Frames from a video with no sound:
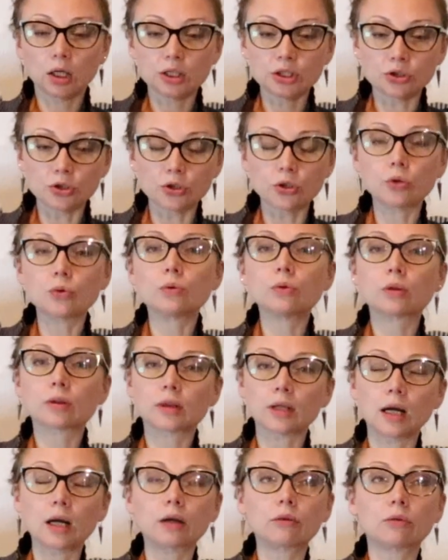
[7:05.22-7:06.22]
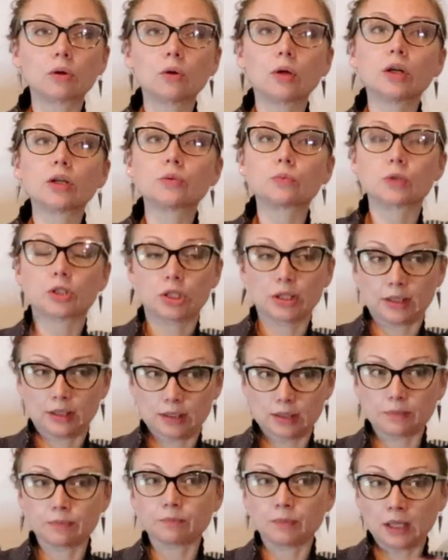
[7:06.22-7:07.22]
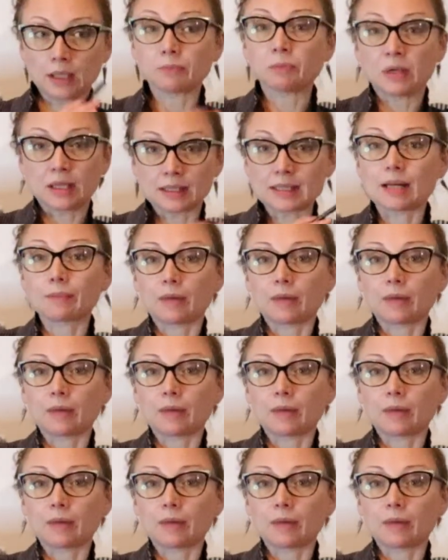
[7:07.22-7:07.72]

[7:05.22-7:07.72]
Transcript: euthyroid, which is means